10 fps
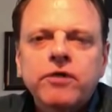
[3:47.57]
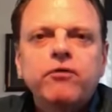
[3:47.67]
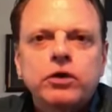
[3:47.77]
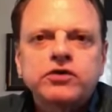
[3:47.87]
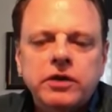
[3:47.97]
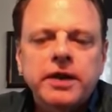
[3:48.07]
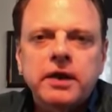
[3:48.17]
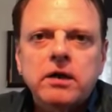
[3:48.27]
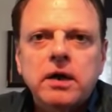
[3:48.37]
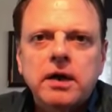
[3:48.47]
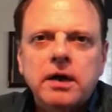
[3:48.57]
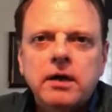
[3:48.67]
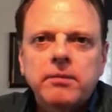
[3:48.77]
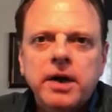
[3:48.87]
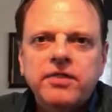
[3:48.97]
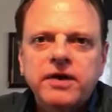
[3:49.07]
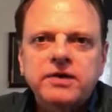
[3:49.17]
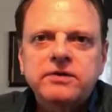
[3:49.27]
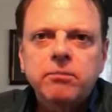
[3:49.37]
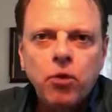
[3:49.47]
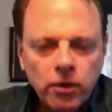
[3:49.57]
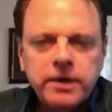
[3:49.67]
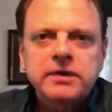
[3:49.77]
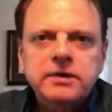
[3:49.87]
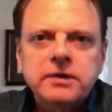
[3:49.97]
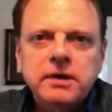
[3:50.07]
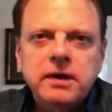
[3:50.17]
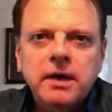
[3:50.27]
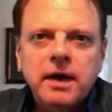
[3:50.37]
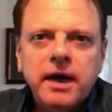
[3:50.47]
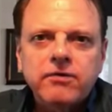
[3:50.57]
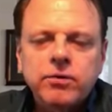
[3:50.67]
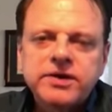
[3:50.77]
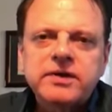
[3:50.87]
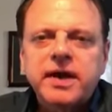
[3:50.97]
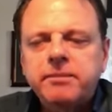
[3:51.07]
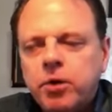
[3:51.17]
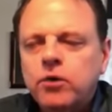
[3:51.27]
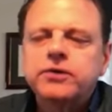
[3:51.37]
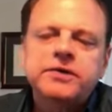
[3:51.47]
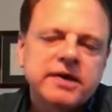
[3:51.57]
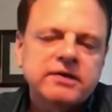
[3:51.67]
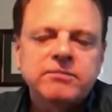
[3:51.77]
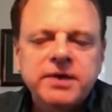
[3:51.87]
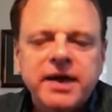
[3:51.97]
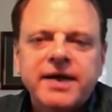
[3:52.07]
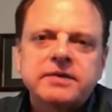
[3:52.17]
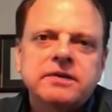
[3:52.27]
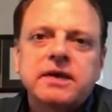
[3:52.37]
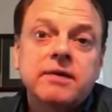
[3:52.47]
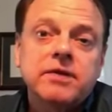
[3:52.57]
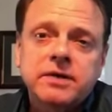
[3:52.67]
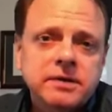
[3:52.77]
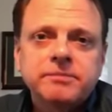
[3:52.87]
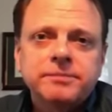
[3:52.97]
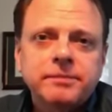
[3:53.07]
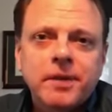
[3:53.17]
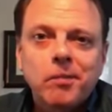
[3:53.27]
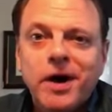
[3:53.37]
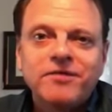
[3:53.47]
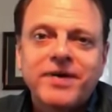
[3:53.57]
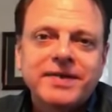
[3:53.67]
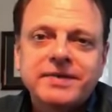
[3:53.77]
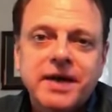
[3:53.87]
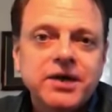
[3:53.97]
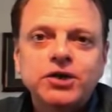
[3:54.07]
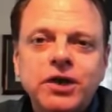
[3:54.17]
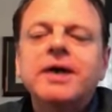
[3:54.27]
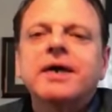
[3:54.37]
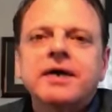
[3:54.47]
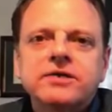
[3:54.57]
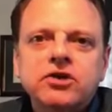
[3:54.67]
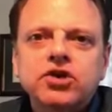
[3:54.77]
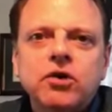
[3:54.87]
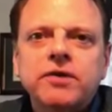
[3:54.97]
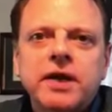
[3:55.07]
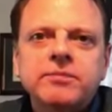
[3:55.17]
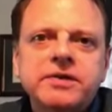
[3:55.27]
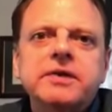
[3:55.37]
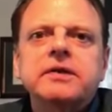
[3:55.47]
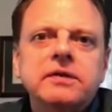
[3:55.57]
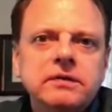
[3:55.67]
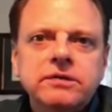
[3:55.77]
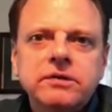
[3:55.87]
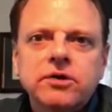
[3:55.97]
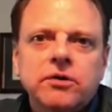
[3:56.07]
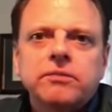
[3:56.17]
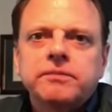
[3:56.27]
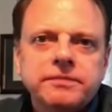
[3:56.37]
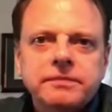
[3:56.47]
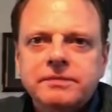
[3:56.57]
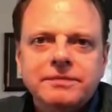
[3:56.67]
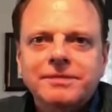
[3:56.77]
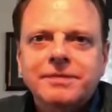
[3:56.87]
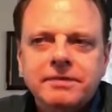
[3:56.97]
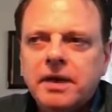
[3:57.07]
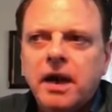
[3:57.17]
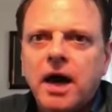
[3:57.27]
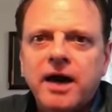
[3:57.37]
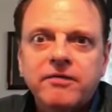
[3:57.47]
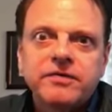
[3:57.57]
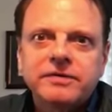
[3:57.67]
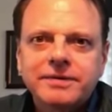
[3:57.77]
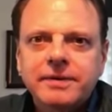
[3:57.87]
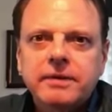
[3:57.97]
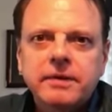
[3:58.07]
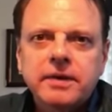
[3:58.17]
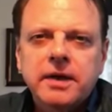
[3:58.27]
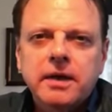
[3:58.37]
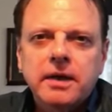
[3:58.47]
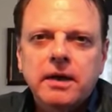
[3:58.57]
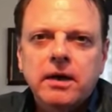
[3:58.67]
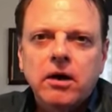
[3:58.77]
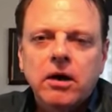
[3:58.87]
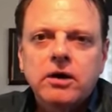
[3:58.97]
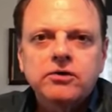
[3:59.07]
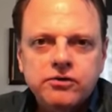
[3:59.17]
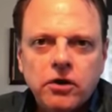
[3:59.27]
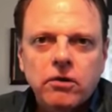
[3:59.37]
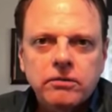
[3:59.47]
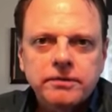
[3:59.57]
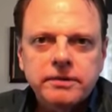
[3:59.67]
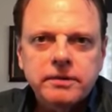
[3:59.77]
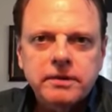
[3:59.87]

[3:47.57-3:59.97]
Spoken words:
pretty forceful here, but I think it's important. And the reason I post things of me dancing, even at my advanced age, is to show that I'm still, you know, alive. So,